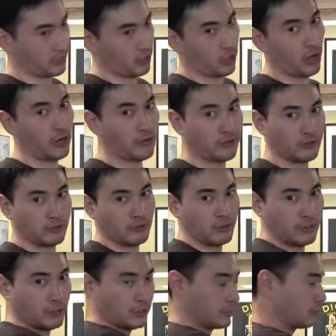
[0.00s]
it
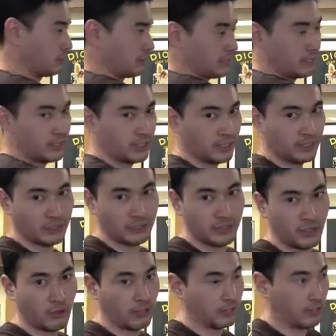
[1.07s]
Ario, Kalita,
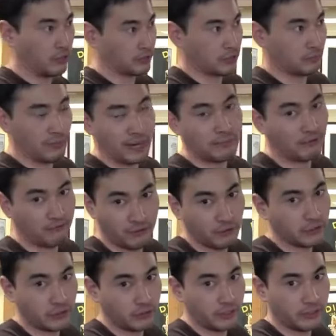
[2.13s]
and also the paper
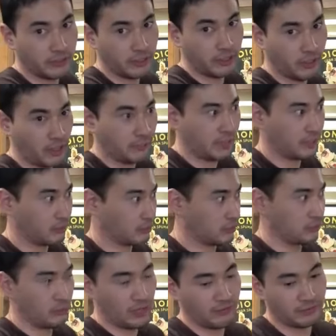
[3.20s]
filter in there. I
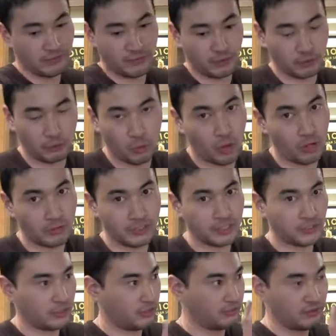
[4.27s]
mean, you have different
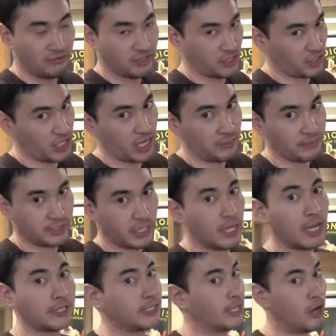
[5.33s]
qualities, you have different shapes.
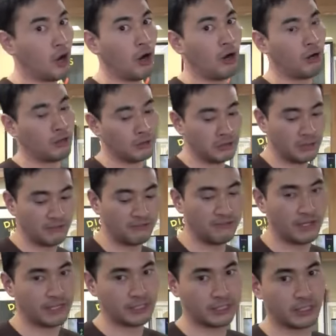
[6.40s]
That all
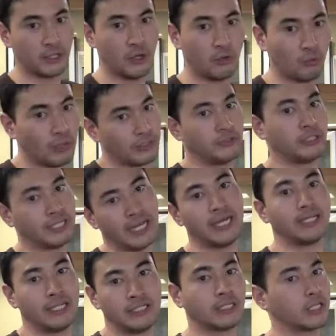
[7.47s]
affects what you
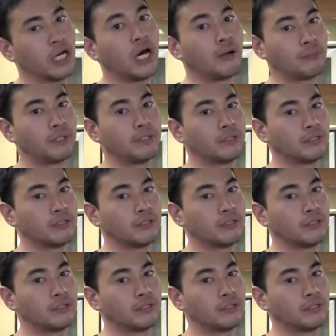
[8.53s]
get in the cup.